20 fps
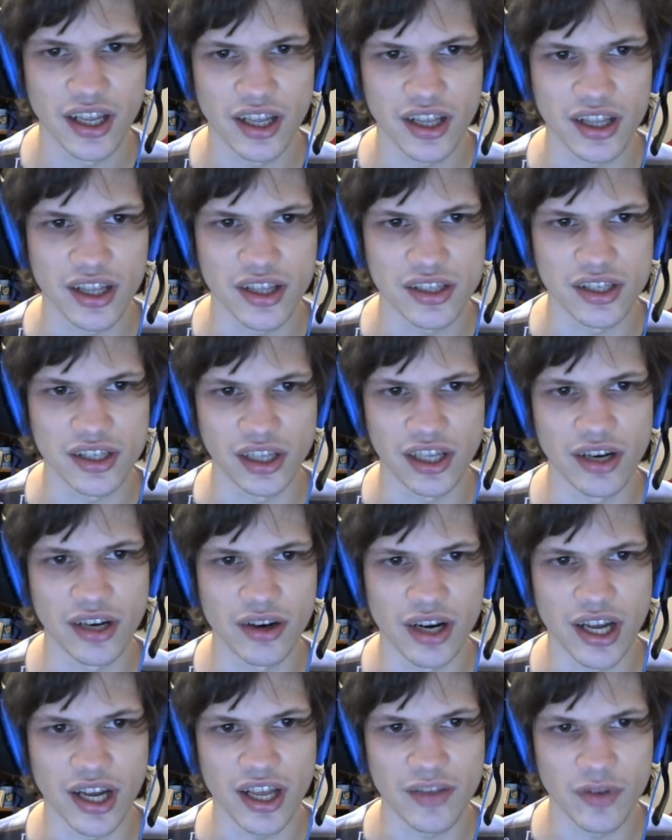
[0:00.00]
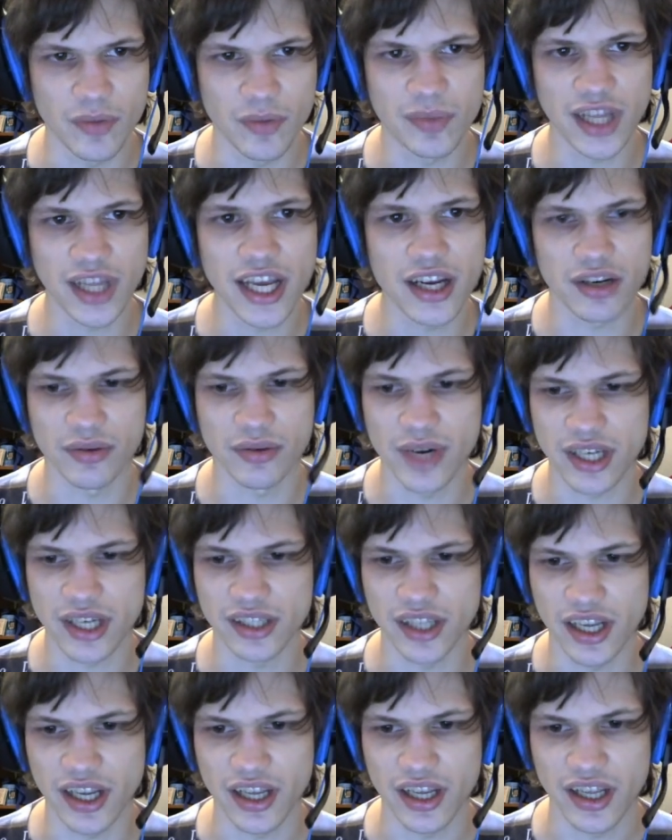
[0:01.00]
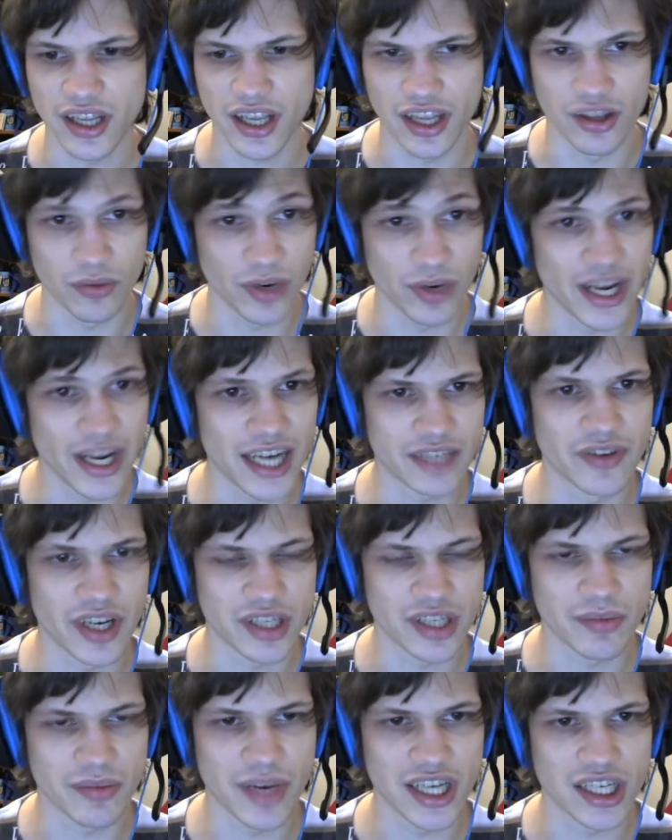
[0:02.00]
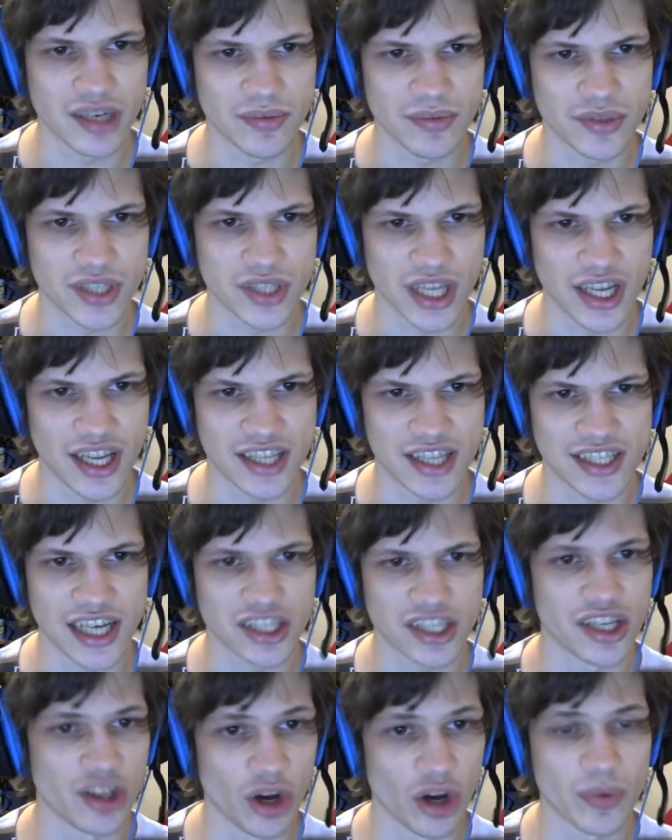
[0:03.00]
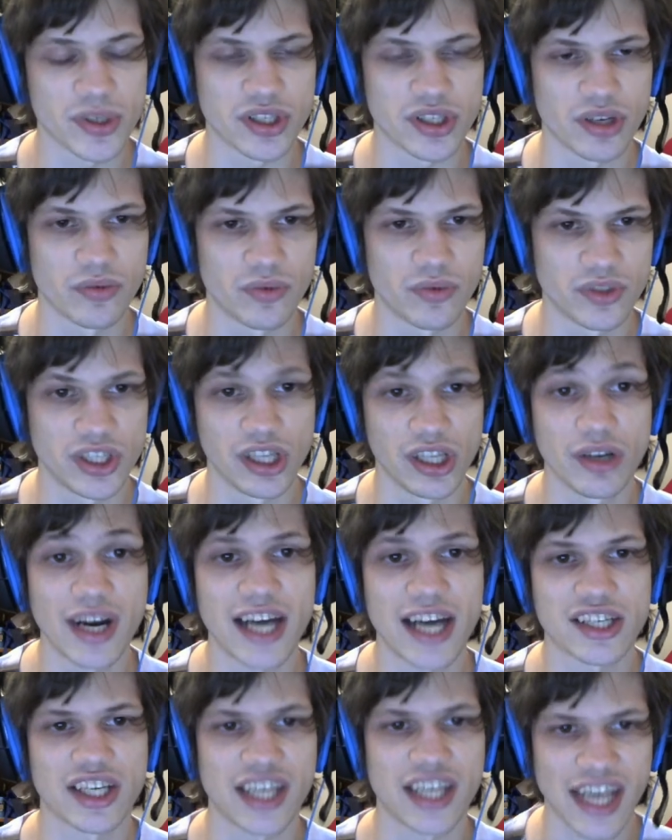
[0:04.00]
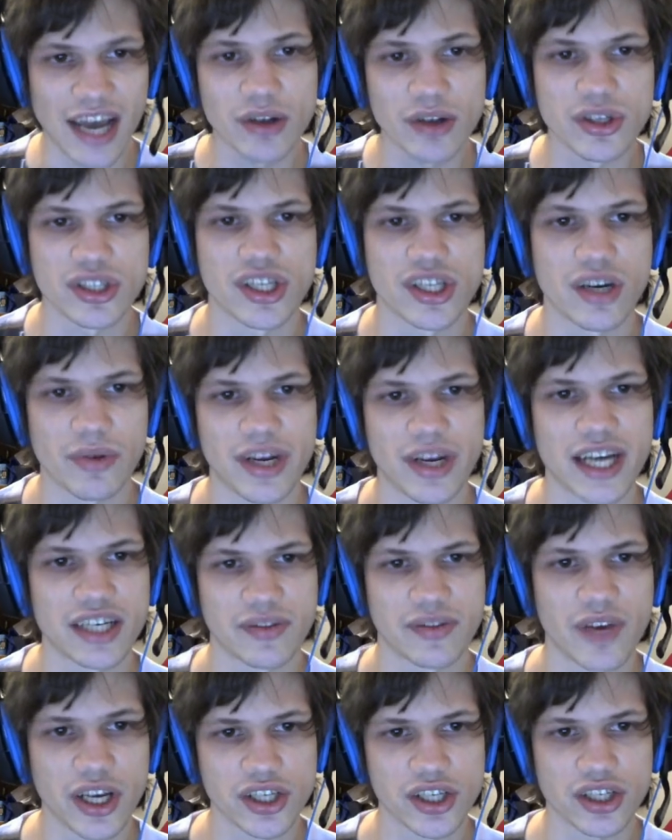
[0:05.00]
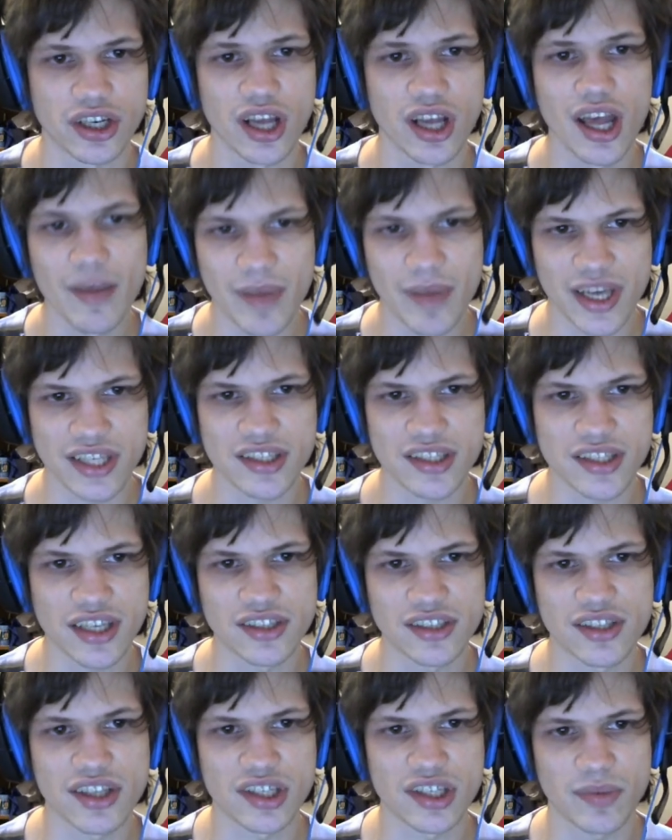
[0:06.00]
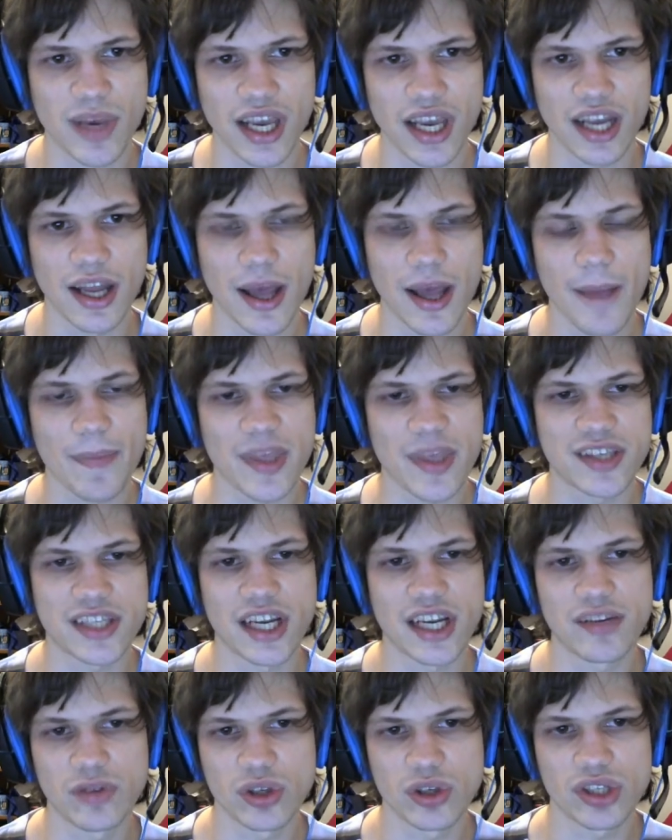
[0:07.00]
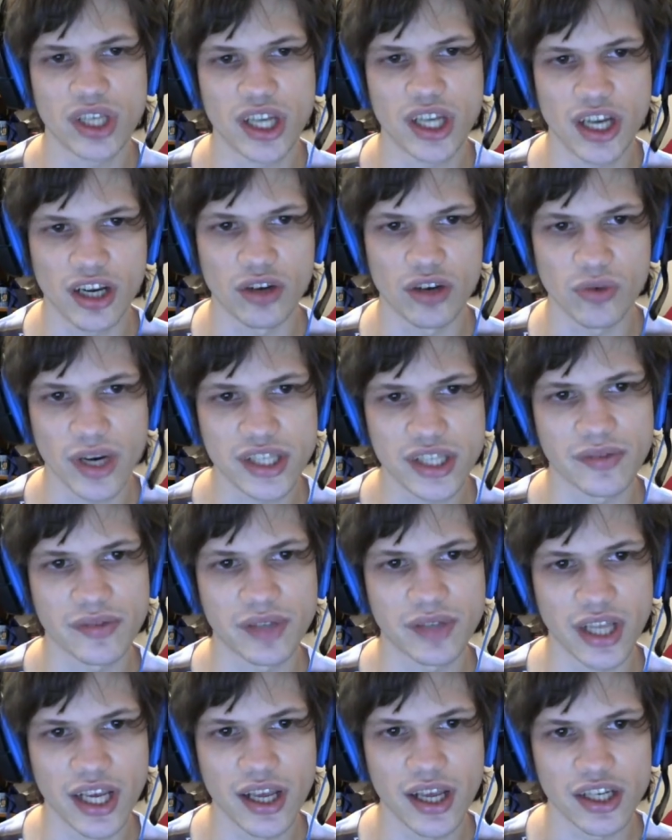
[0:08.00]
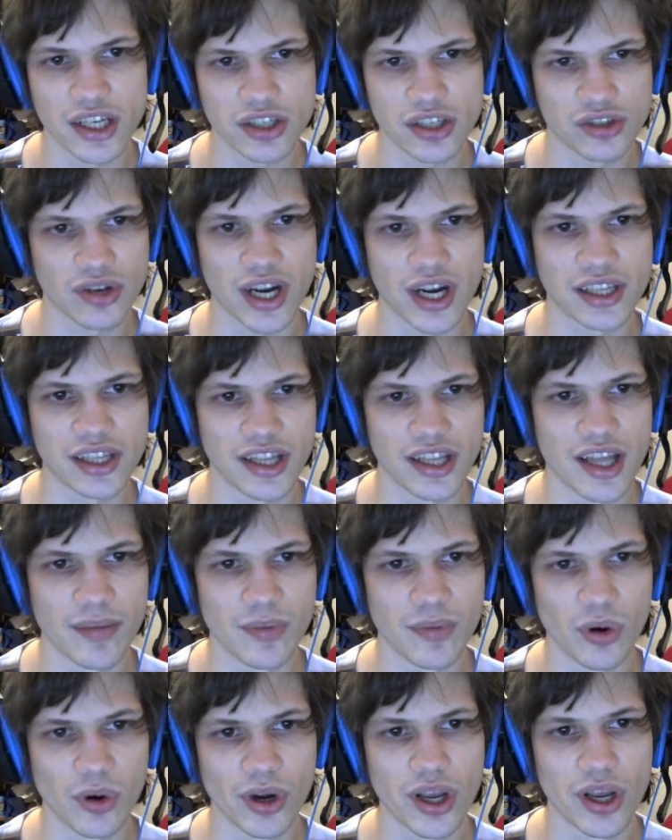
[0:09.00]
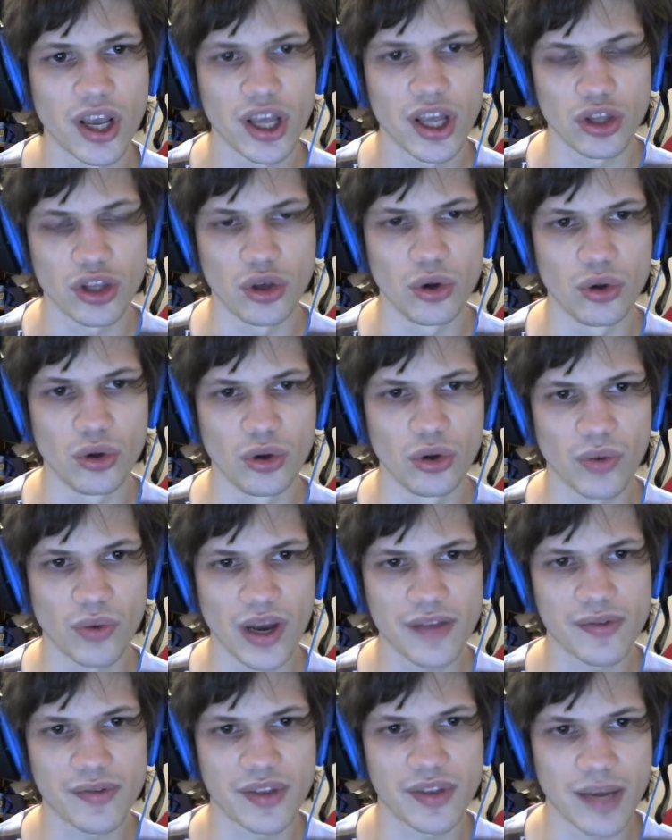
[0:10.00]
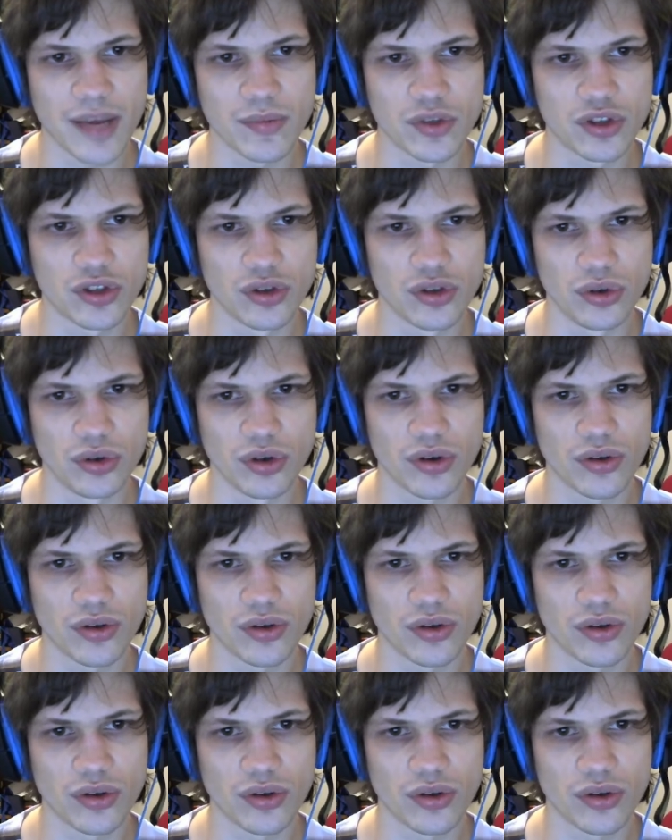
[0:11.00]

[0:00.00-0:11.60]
Zalira, if you play it correctly in the reactivation matchups, it's actually the opposite. Zalira actually counters their reactivation because it's instant speed. Instead of using it aggressively to try and clear their board, you wait for them to